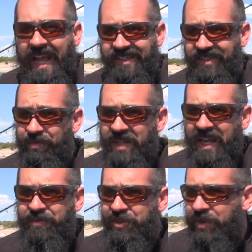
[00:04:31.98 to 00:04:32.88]
And
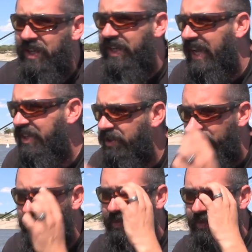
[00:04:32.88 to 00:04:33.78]
sometimes you can catch
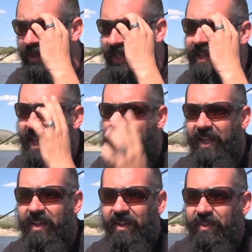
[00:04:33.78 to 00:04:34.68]
them in
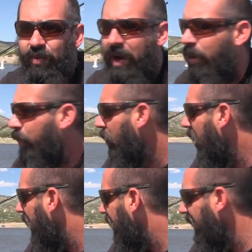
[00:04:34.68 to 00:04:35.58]
that 2-hour
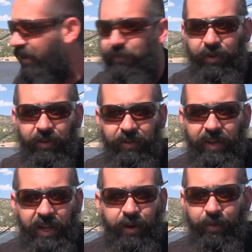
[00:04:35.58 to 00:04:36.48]
block if you're
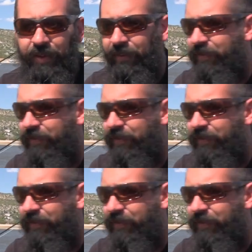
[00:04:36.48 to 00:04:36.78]
here when they're